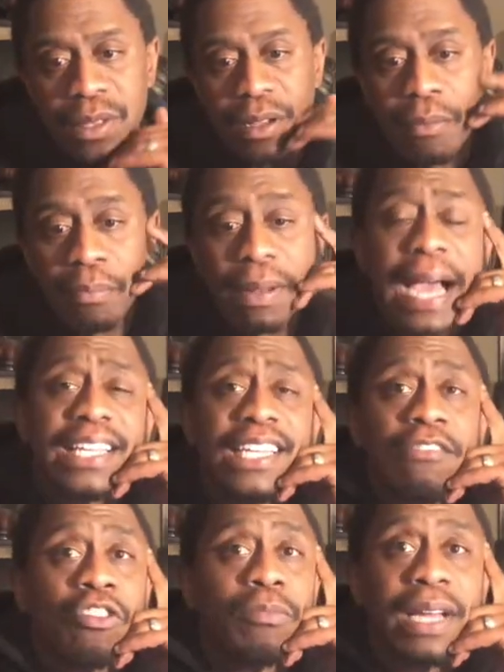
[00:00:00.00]
A black yellow
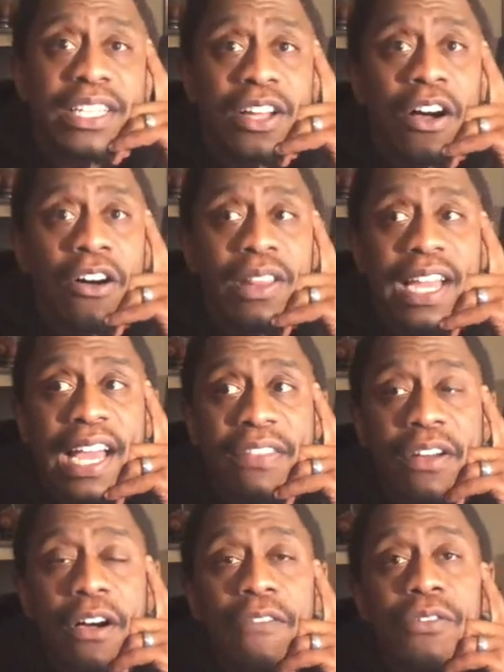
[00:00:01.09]
robe, that's all they have to
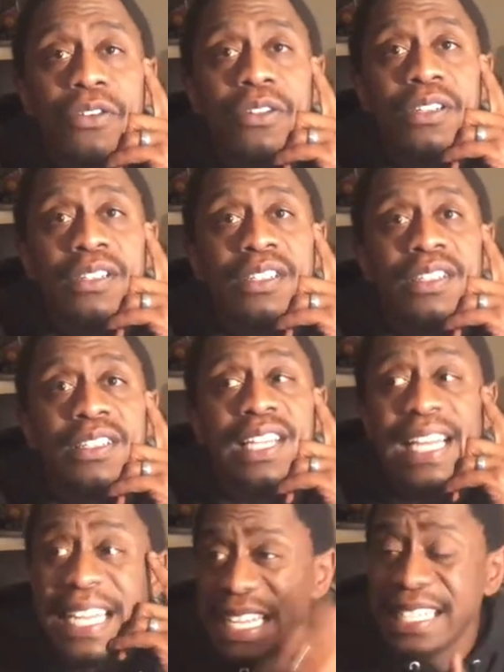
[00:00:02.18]
offer. And
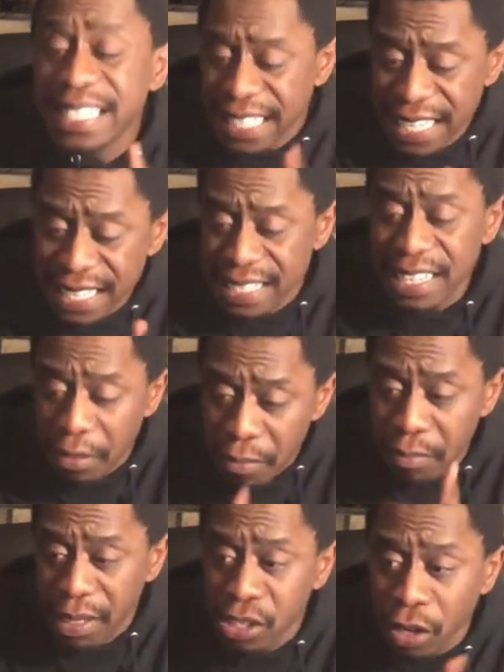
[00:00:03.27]
he is a
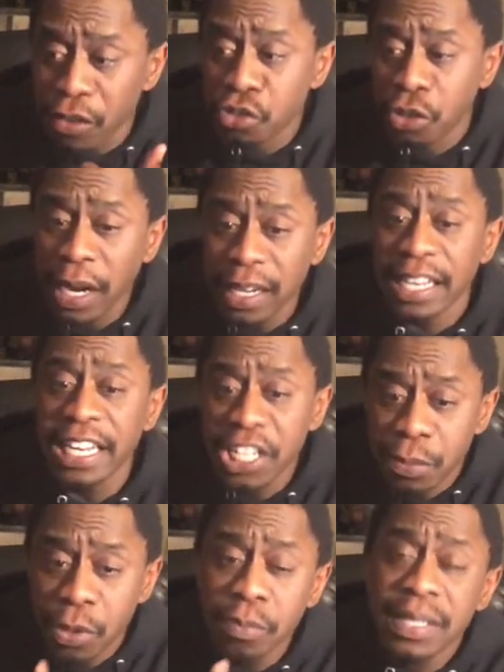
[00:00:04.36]
military training leader. He's
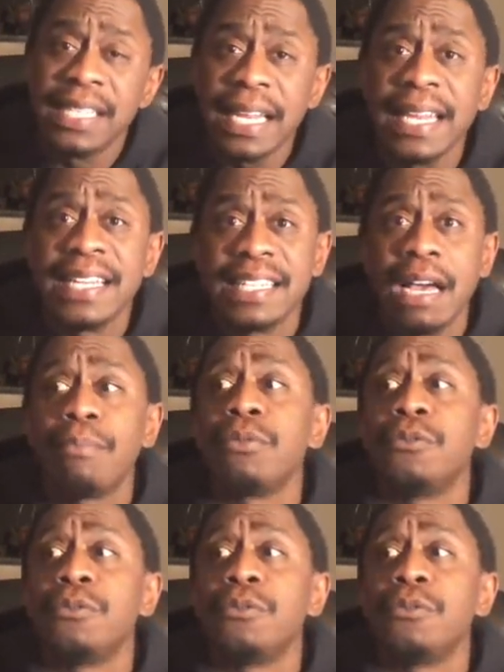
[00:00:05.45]
supposed to be setting the example.